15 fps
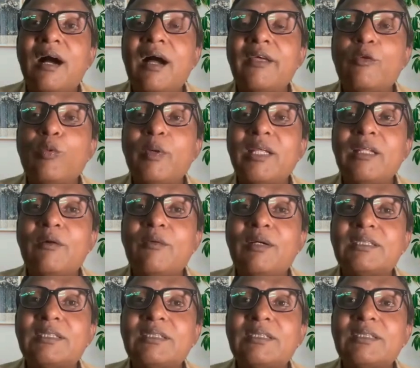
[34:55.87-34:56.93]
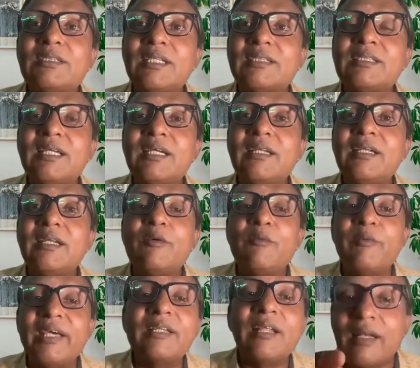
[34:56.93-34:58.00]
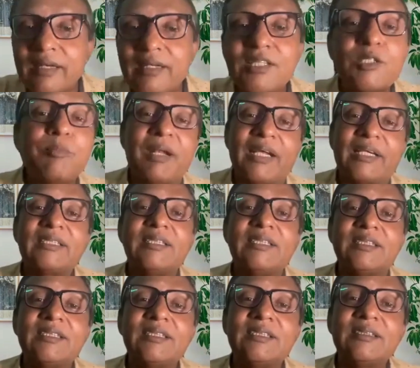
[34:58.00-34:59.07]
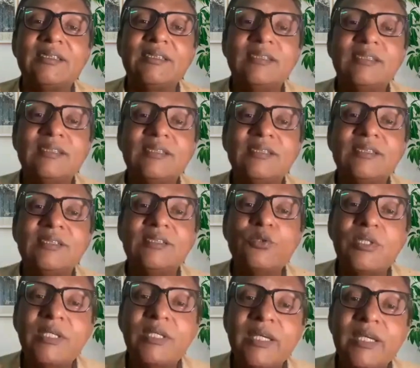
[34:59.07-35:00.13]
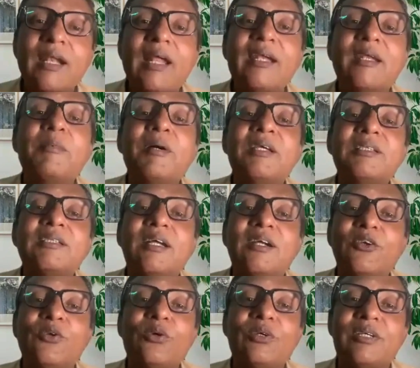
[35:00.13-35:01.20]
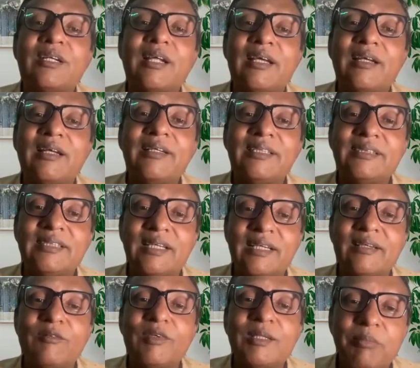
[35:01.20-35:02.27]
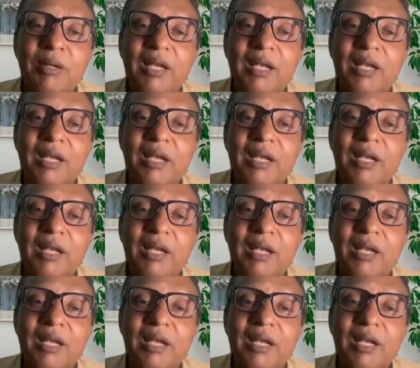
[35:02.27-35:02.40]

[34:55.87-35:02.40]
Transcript: Ayurveda was tested in a way that it is practiced using a randomized control trial design with